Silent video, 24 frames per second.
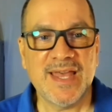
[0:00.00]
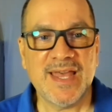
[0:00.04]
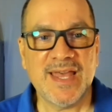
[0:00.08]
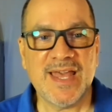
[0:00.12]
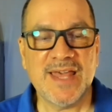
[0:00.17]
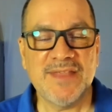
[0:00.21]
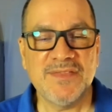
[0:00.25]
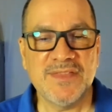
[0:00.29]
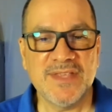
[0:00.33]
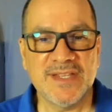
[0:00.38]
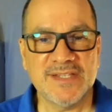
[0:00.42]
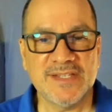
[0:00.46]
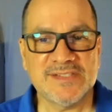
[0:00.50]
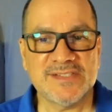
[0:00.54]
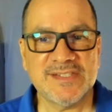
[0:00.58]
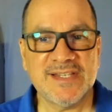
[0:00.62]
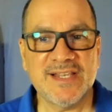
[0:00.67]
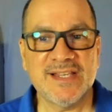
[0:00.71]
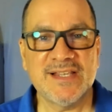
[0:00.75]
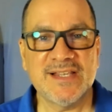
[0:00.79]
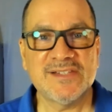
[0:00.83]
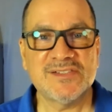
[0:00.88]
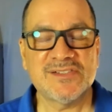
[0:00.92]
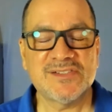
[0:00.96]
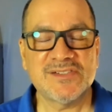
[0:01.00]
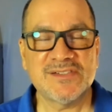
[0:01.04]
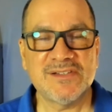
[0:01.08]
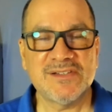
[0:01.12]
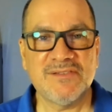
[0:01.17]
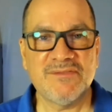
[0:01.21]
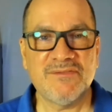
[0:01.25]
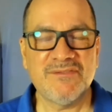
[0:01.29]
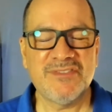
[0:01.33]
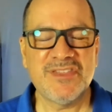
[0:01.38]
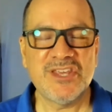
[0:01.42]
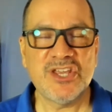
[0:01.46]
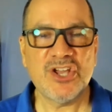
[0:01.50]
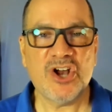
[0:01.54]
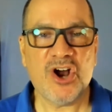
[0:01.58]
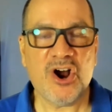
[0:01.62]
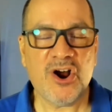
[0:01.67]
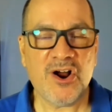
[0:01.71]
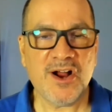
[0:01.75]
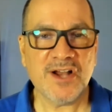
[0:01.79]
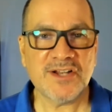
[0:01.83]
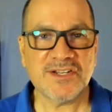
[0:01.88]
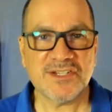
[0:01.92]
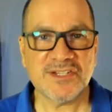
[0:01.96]
And this is the
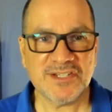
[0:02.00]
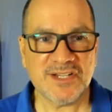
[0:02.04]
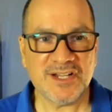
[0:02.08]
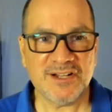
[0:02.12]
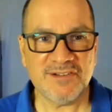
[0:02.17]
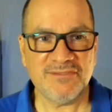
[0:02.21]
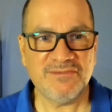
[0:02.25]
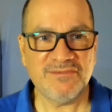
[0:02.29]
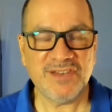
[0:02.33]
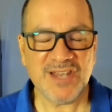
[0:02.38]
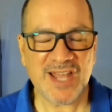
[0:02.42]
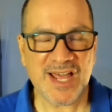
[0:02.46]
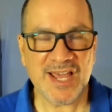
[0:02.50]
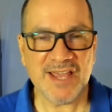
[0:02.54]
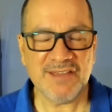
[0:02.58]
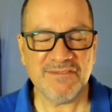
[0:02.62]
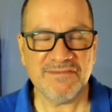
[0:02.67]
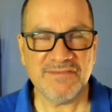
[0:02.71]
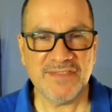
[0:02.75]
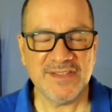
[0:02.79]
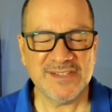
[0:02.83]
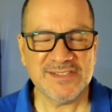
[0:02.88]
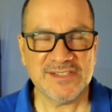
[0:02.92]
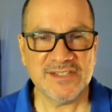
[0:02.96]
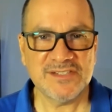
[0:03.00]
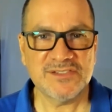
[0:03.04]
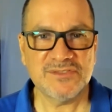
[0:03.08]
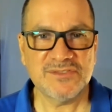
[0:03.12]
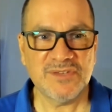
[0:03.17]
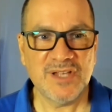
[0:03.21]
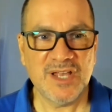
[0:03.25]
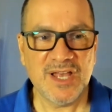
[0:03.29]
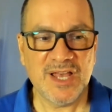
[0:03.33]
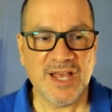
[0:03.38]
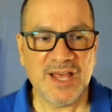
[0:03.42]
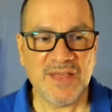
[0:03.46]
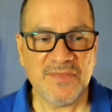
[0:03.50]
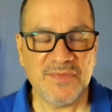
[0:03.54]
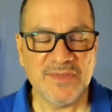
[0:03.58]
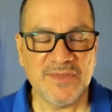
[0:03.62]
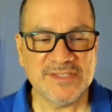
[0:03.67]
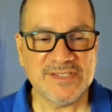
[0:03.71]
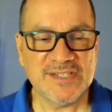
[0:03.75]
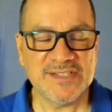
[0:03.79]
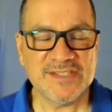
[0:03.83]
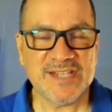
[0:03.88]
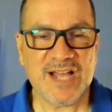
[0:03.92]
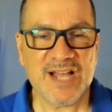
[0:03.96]
art of life. This
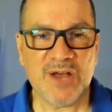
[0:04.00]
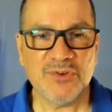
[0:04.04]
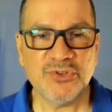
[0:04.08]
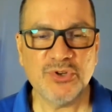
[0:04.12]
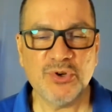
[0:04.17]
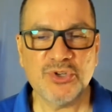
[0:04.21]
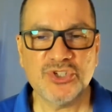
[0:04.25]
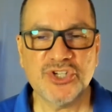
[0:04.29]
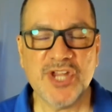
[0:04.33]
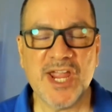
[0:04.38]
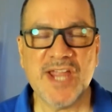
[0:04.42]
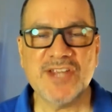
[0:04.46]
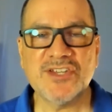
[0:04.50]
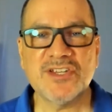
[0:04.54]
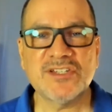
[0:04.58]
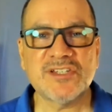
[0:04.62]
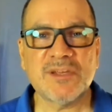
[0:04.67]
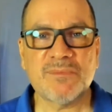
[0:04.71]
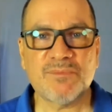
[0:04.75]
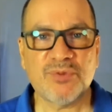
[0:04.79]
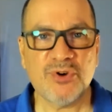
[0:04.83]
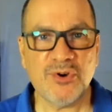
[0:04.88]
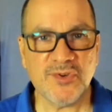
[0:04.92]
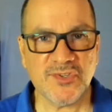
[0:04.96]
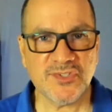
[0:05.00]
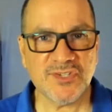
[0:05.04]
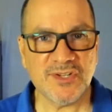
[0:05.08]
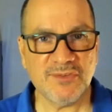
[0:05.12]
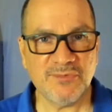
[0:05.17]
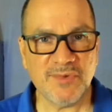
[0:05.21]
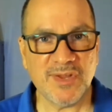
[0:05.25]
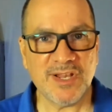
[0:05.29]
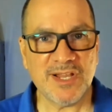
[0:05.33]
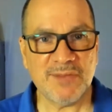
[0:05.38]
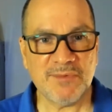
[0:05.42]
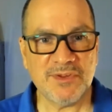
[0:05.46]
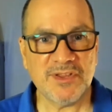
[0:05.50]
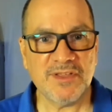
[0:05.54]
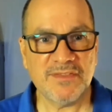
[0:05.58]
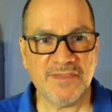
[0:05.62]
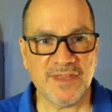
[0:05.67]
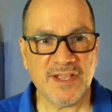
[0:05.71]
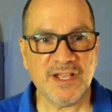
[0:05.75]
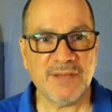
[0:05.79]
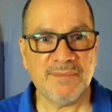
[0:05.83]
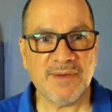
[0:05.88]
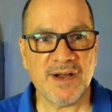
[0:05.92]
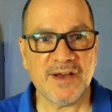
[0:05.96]
is how you change as a person, really, when you
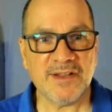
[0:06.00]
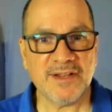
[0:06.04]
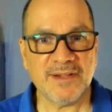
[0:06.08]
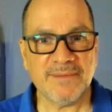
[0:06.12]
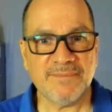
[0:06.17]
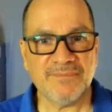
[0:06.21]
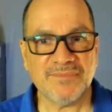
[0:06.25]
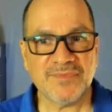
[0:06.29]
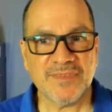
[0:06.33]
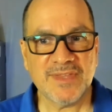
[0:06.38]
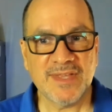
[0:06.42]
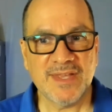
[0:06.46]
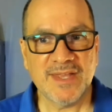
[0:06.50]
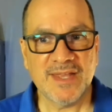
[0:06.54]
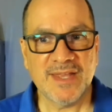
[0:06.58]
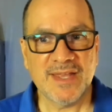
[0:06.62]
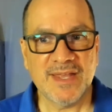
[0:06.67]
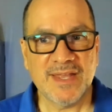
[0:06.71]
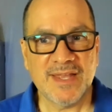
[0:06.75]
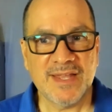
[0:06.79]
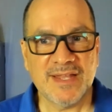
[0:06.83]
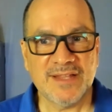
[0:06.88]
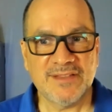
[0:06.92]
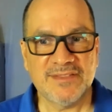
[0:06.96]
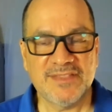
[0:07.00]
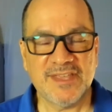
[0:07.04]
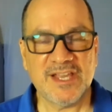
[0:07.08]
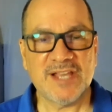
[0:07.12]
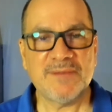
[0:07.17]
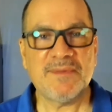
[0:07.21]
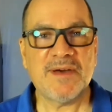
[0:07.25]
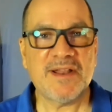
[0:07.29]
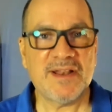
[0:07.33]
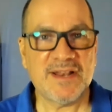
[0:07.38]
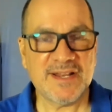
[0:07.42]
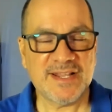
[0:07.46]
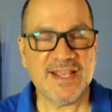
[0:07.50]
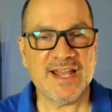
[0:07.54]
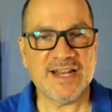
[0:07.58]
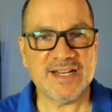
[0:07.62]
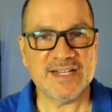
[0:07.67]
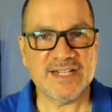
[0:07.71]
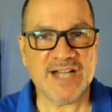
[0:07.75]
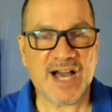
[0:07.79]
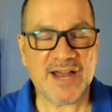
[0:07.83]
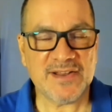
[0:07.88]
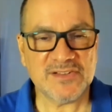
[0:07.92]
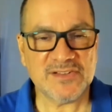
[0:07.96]
think about it. Think about it again.
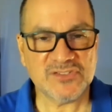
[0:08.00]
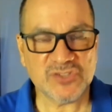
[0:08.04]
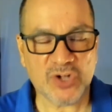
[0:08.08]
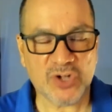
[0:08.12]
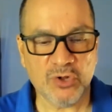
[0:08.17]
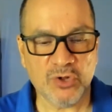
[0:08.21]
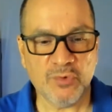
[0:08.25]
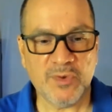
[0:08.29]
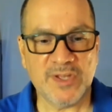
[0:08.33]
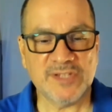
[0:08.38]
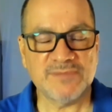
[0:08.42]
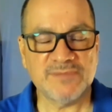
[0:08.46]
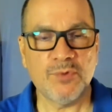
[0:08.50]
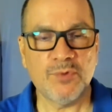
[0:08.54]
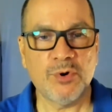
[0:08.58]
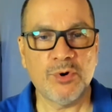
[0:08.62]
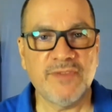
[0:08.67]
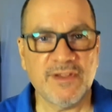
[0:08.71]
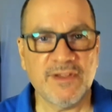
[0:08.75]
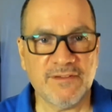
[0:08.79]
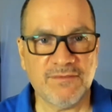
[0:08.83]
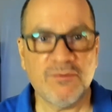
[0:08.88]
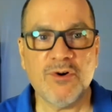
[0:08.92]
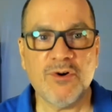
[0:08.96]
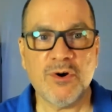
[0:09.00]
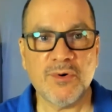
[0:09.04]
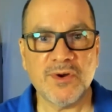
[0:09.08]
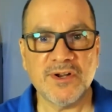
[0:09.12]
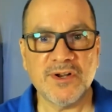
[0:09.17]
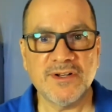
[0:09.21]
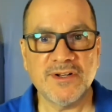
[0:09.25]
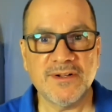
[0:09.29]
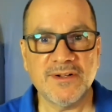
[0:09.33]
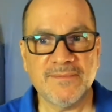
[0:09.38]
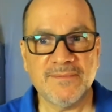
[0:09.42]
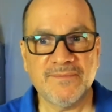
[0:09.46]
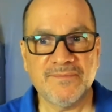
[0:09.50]
God is always moving forward.